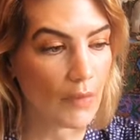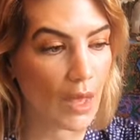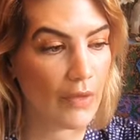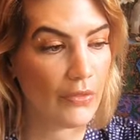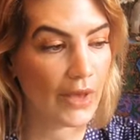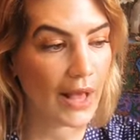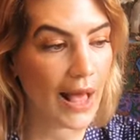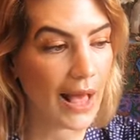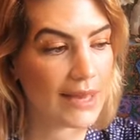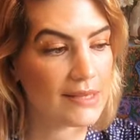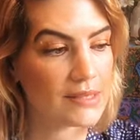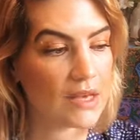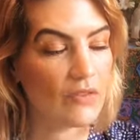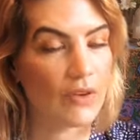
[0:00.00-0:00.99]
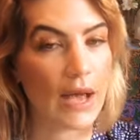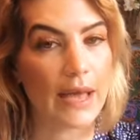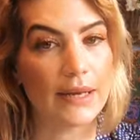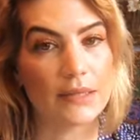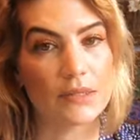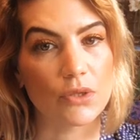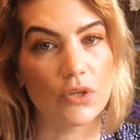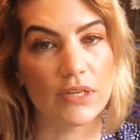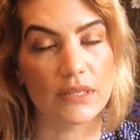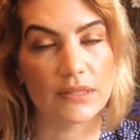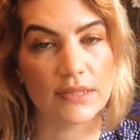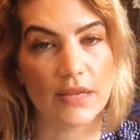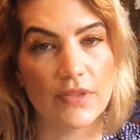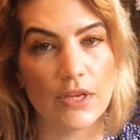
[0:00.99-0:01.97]
And the kinds of guidance or
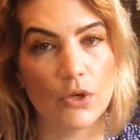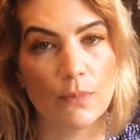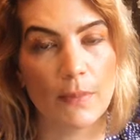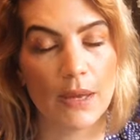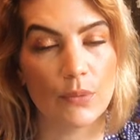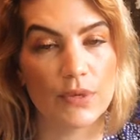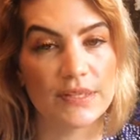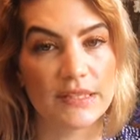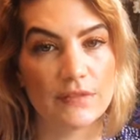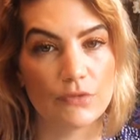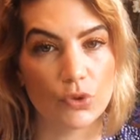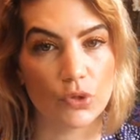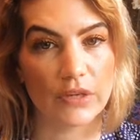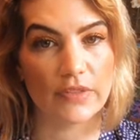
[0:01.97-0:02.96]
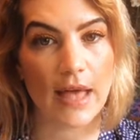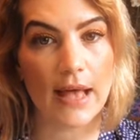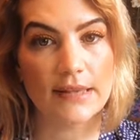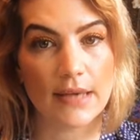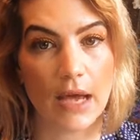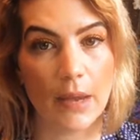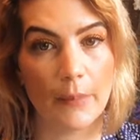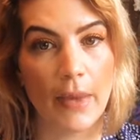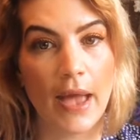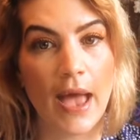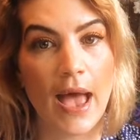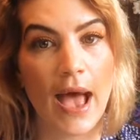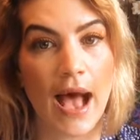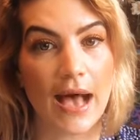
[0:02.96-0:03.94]
insight that you may receive during that time
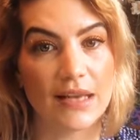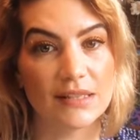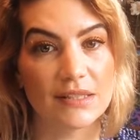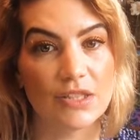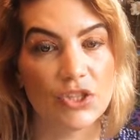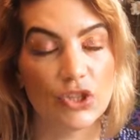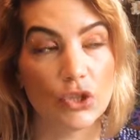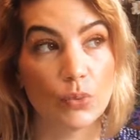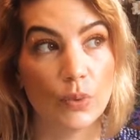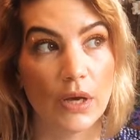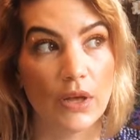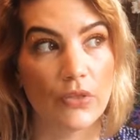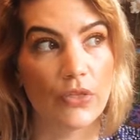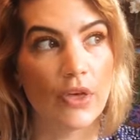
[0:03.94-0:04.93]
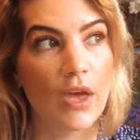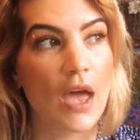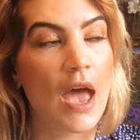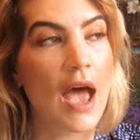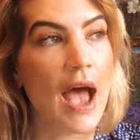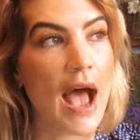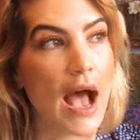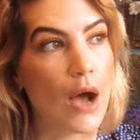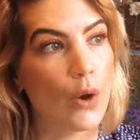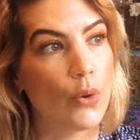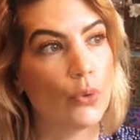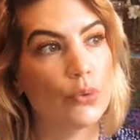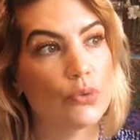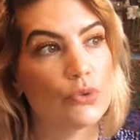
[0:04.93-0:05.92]
has to do with
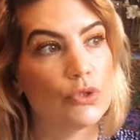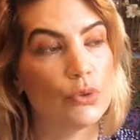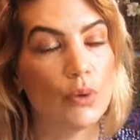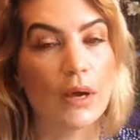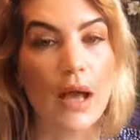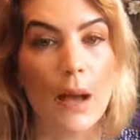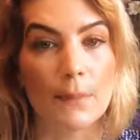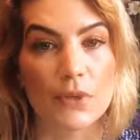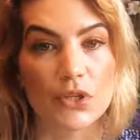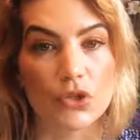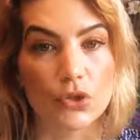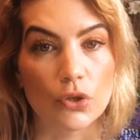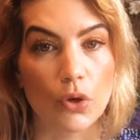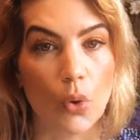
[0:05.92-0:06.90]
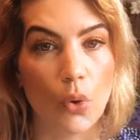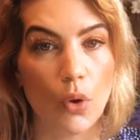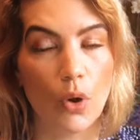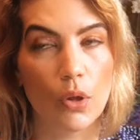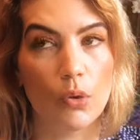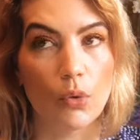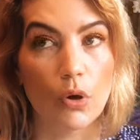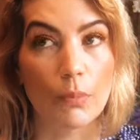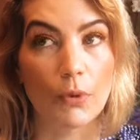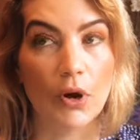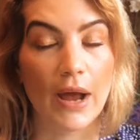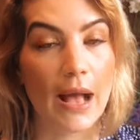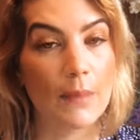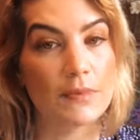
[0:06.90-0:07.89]
how to accomplish your goal or
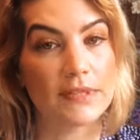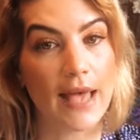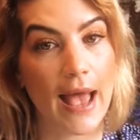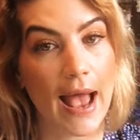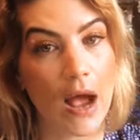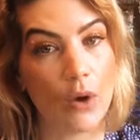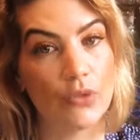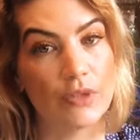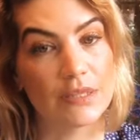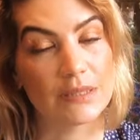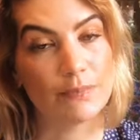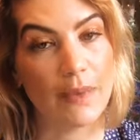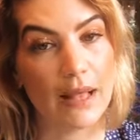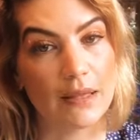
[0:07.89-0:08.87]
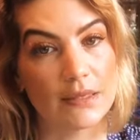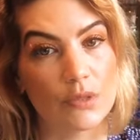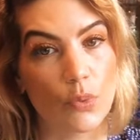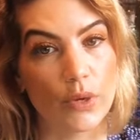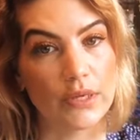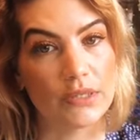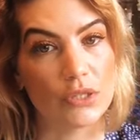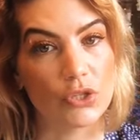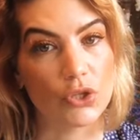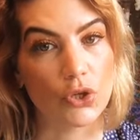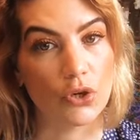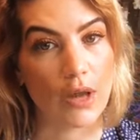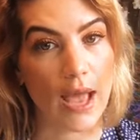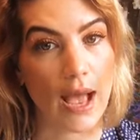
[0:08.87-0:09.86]
perhaps how the spell is going to
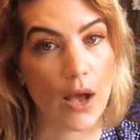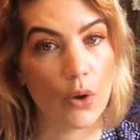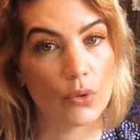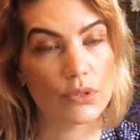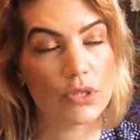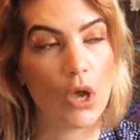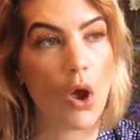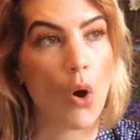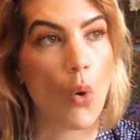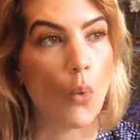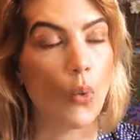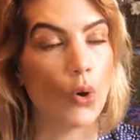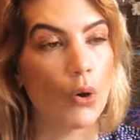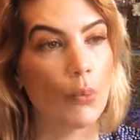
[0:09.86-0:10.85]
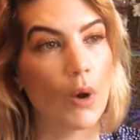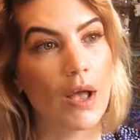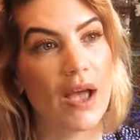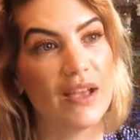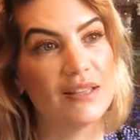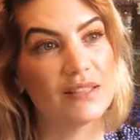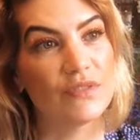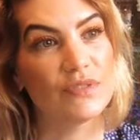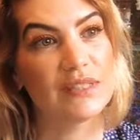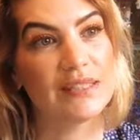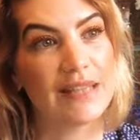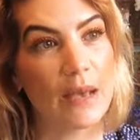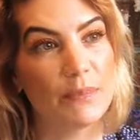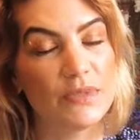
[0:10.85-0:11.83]
turn out or what kinds of
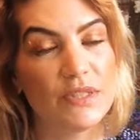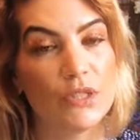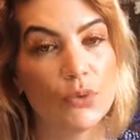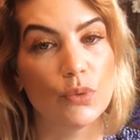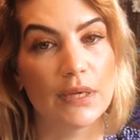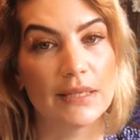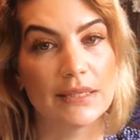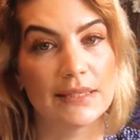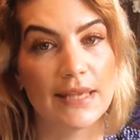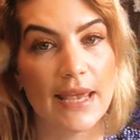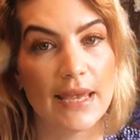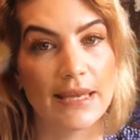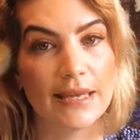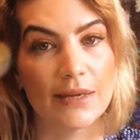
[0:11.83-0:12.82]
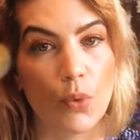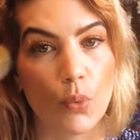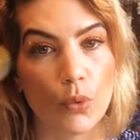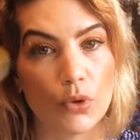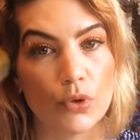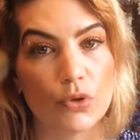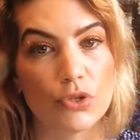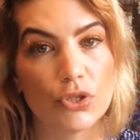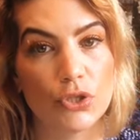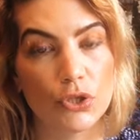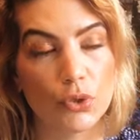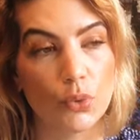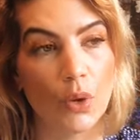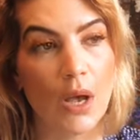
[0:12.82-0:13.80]
steps can take in order
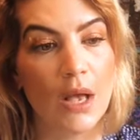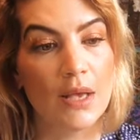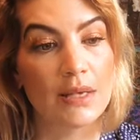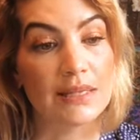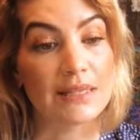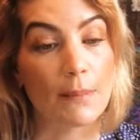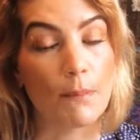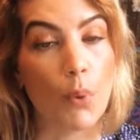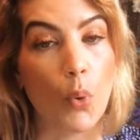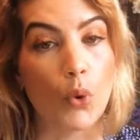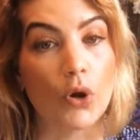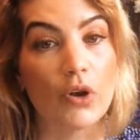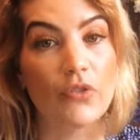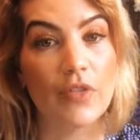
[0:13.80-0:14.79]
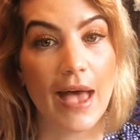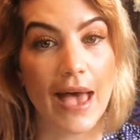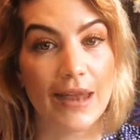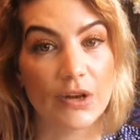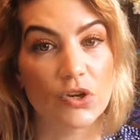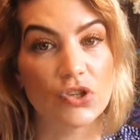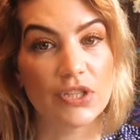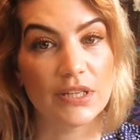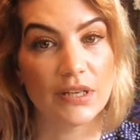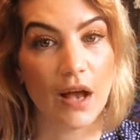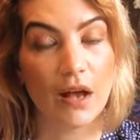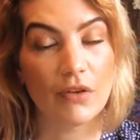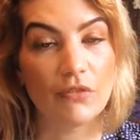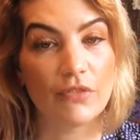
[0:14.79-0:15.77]
to support the
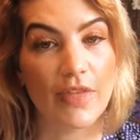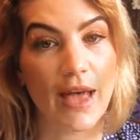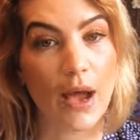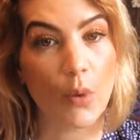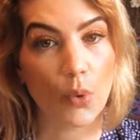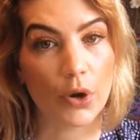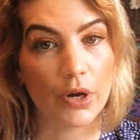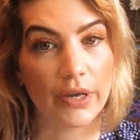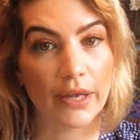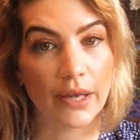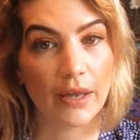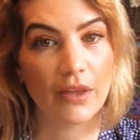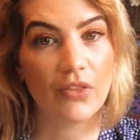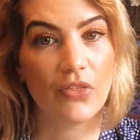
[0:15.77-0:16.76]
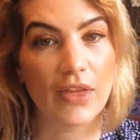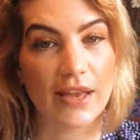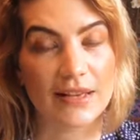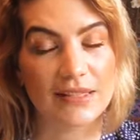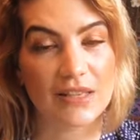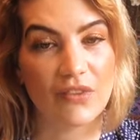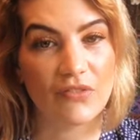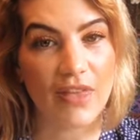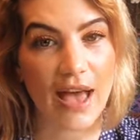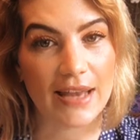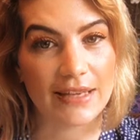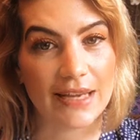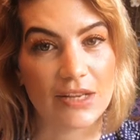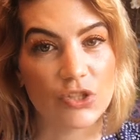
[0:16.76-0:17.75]
energy of that working, things of
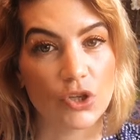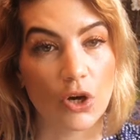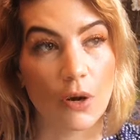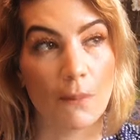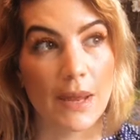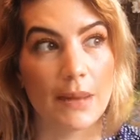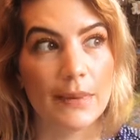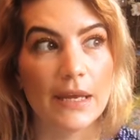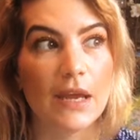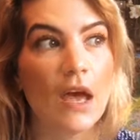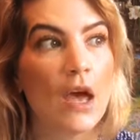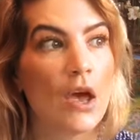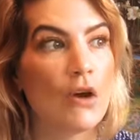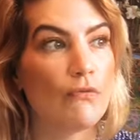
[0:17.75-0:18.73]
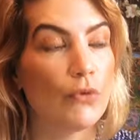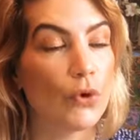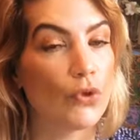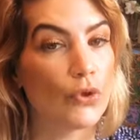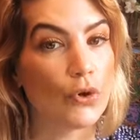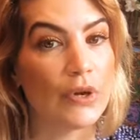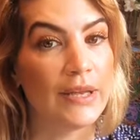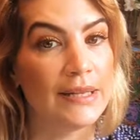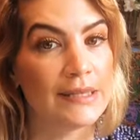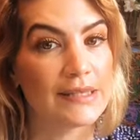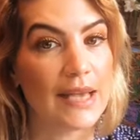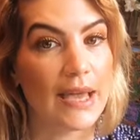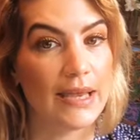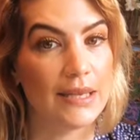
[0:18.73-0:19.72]
that nature. Maybe further
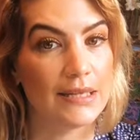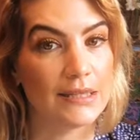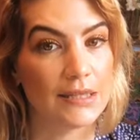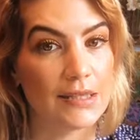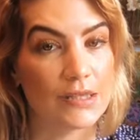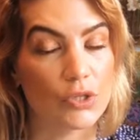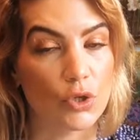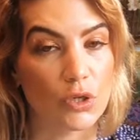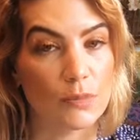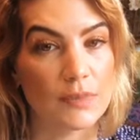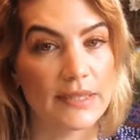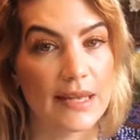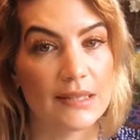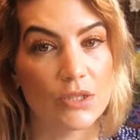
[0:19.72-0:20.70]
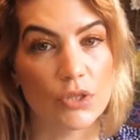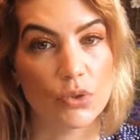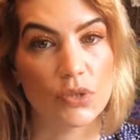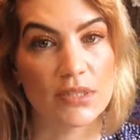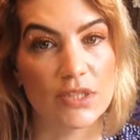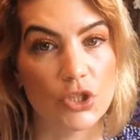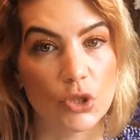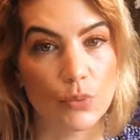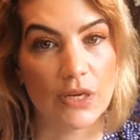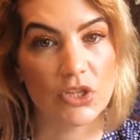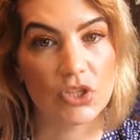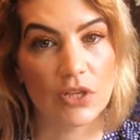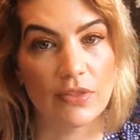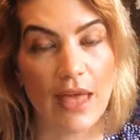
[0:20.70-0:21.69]
insight into the circumstances or
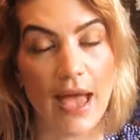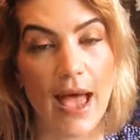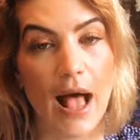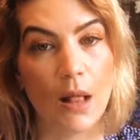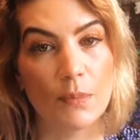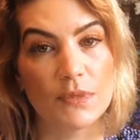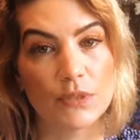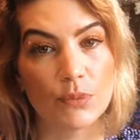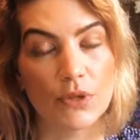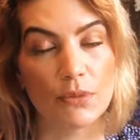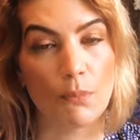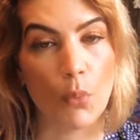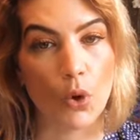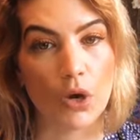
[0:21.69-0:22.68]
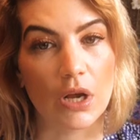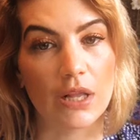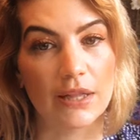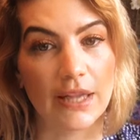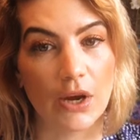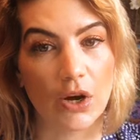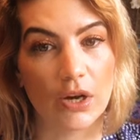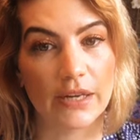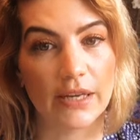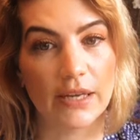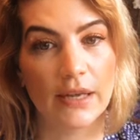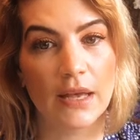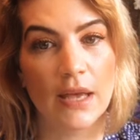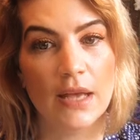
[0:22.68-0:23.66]
situation that helps with more
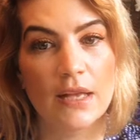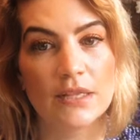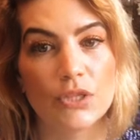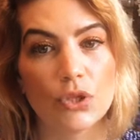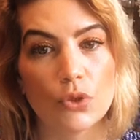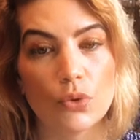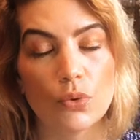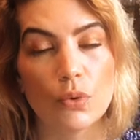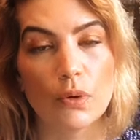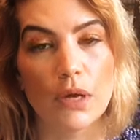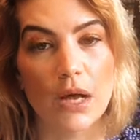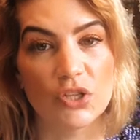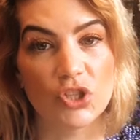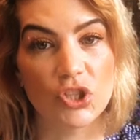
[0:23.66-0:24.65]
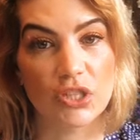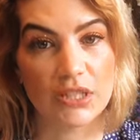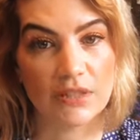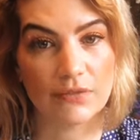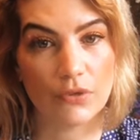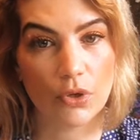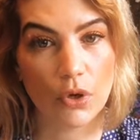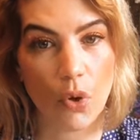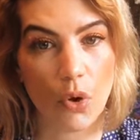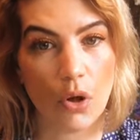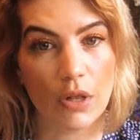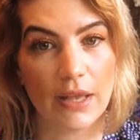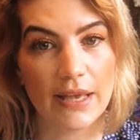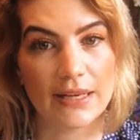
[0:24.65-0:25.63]
clarity to achieve the
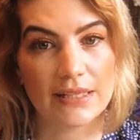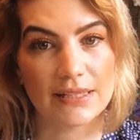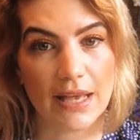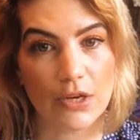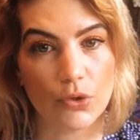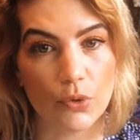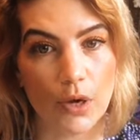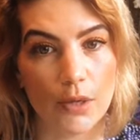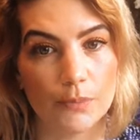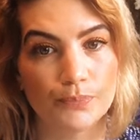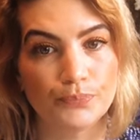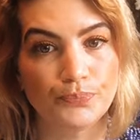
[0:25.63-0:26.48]
goal, etc.